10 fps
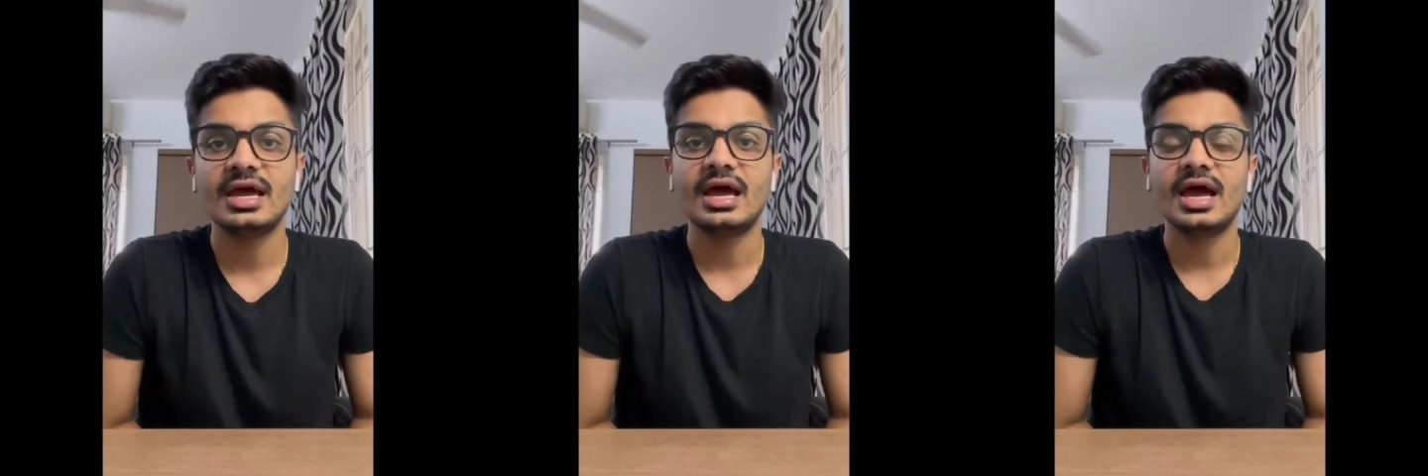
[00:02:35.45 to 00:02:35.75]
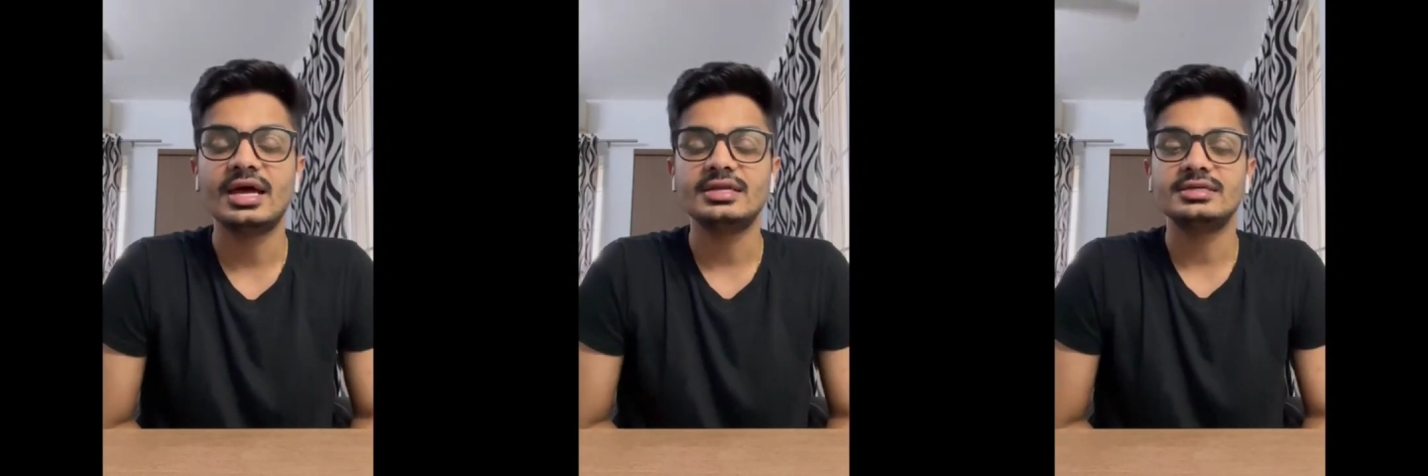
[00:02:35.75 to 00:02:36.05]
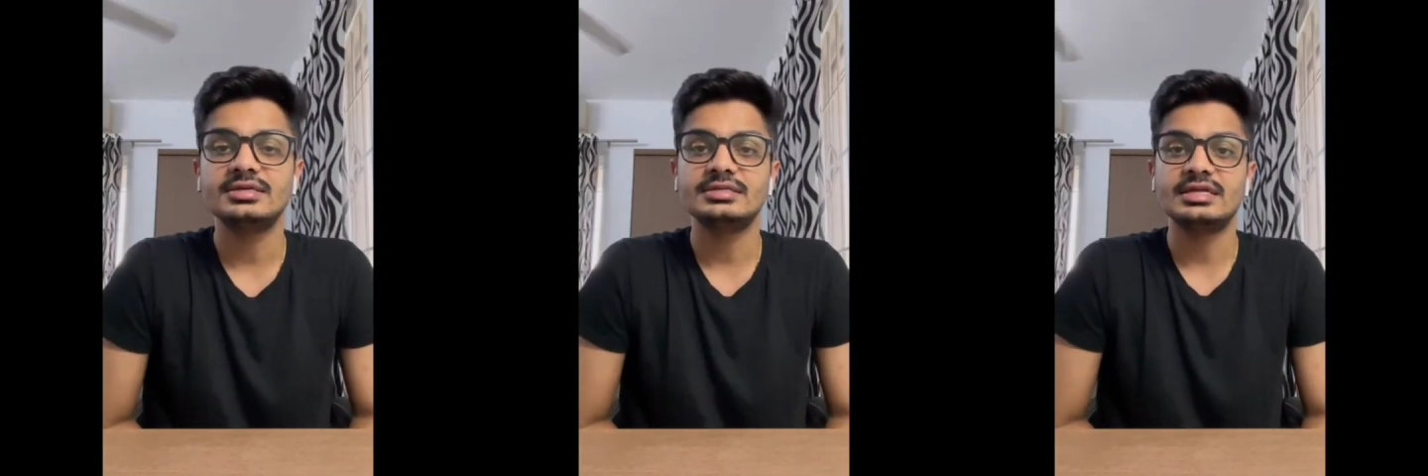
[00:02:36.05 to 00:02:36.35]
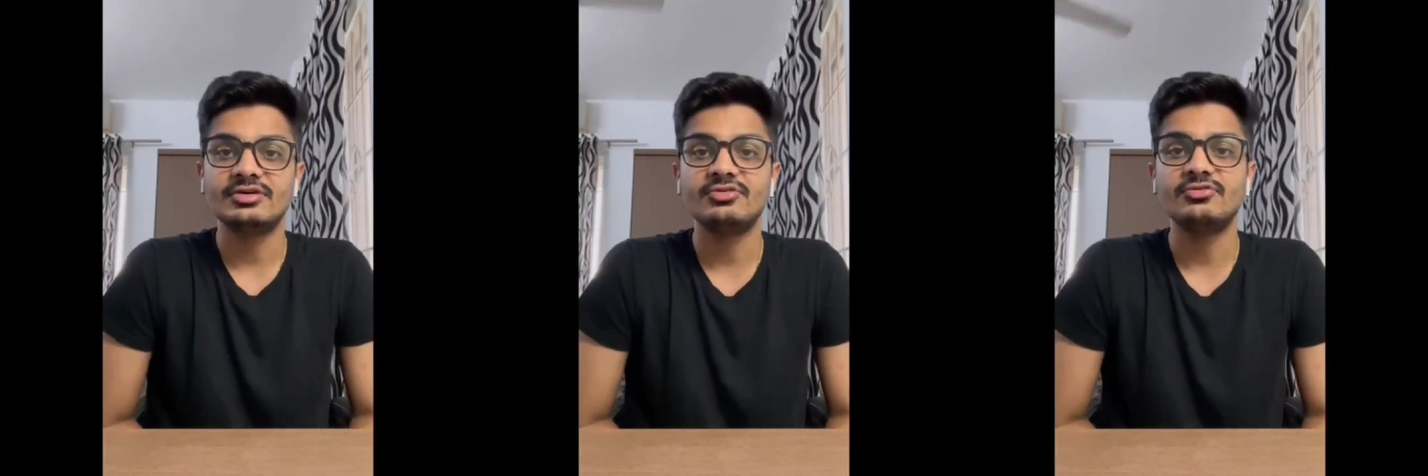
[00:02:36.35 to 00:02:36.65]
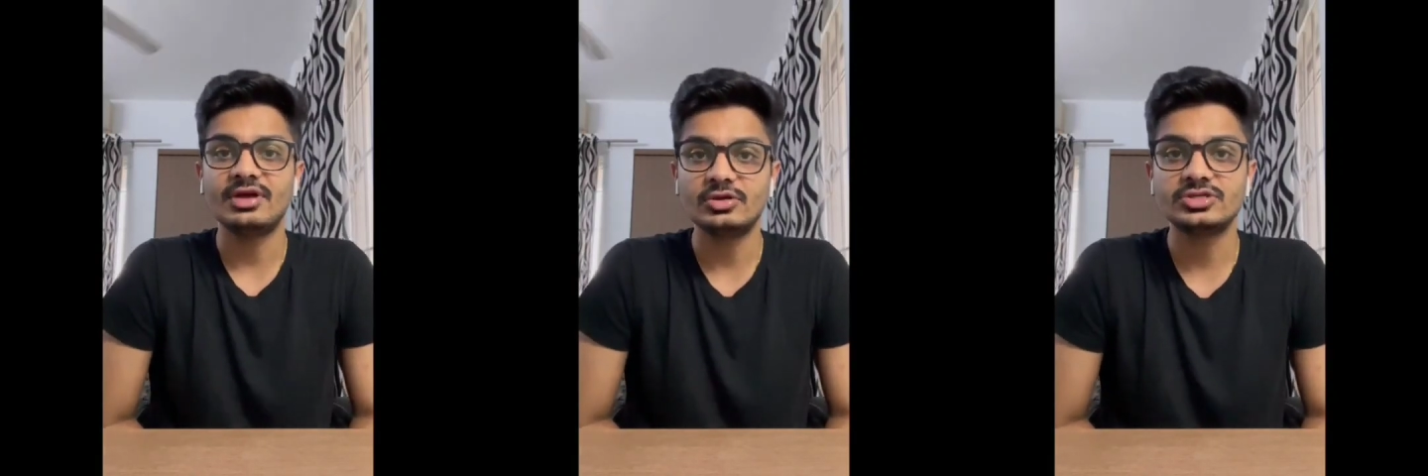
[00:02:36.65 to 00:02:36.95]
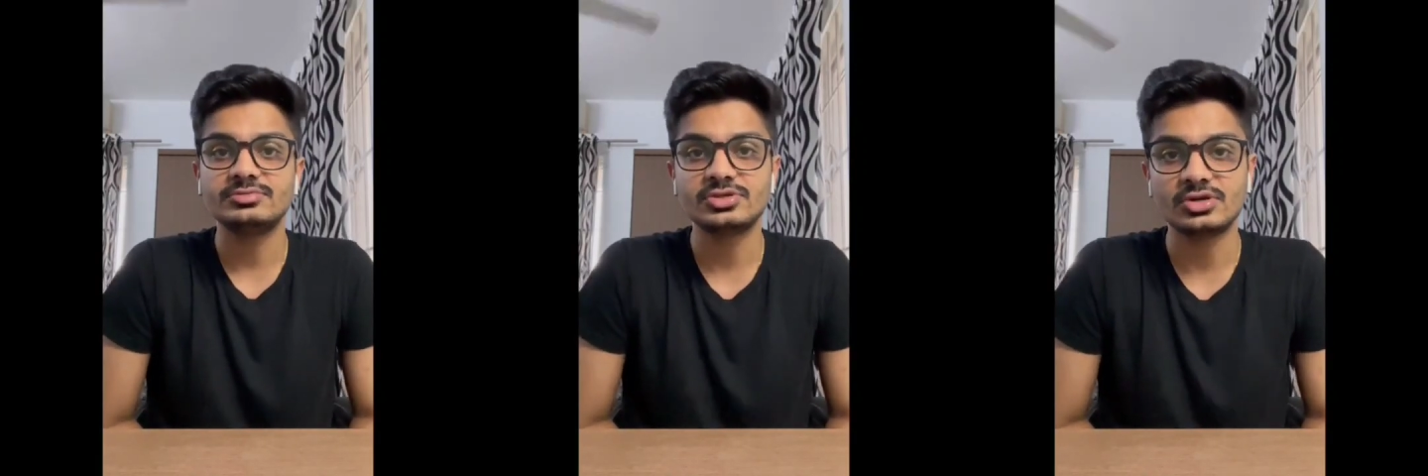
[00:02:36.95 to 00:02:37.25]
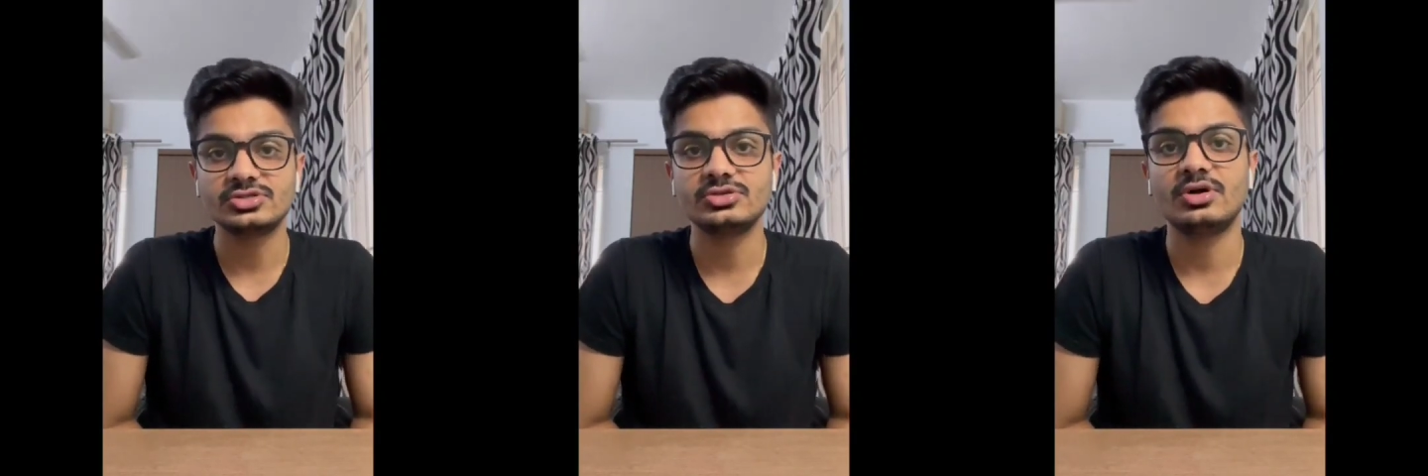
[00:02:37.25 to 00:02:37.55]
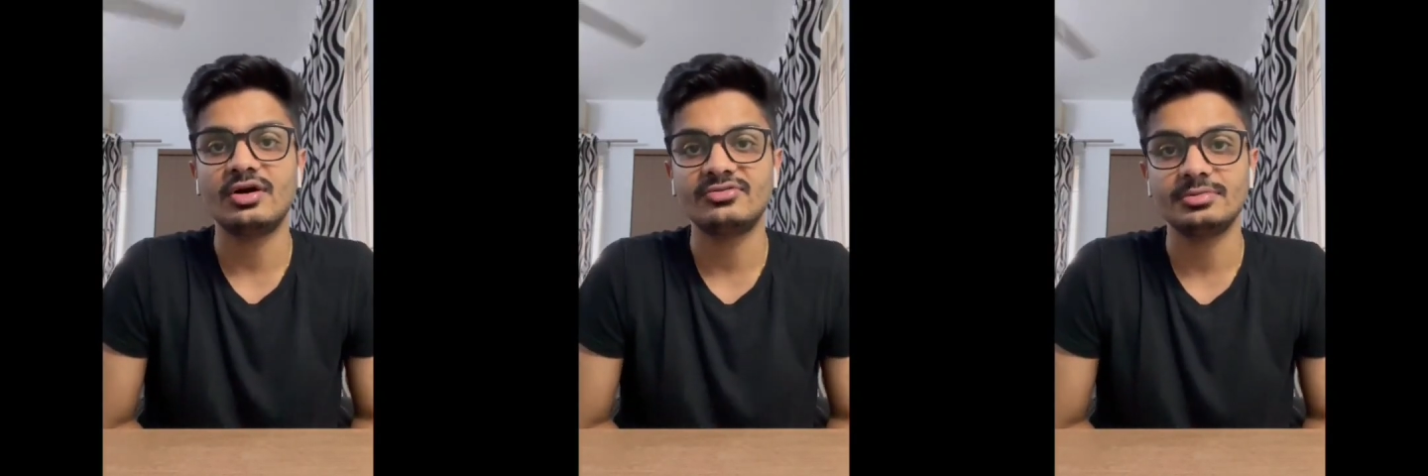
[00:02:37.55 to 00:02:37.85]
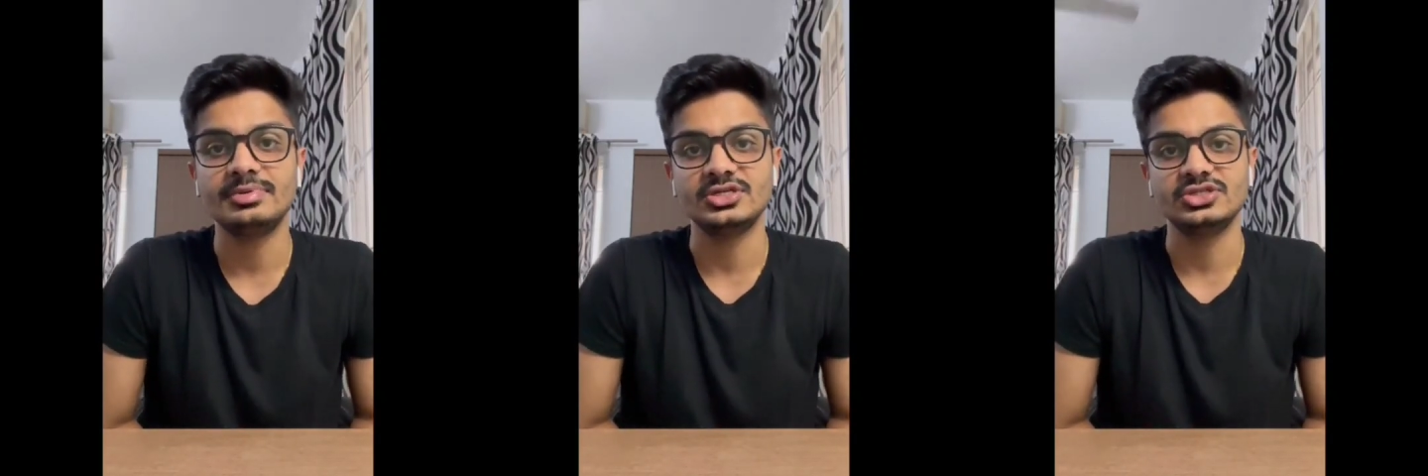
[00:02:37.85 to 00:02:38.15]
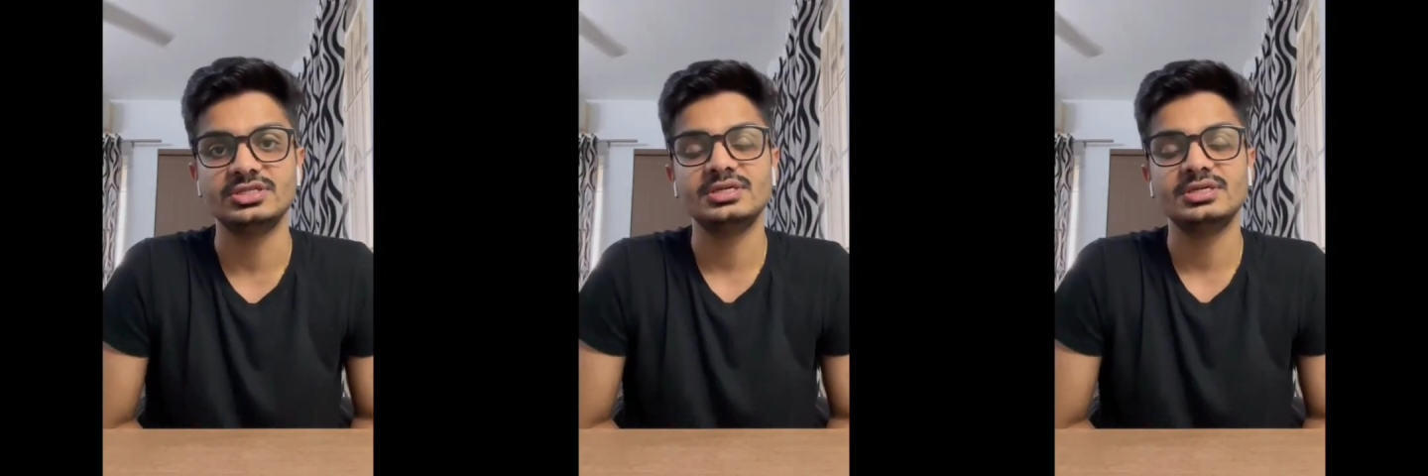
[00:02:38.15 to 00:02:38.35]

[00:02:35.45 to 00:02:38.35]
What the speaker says: And there are a few fellowships also after PG.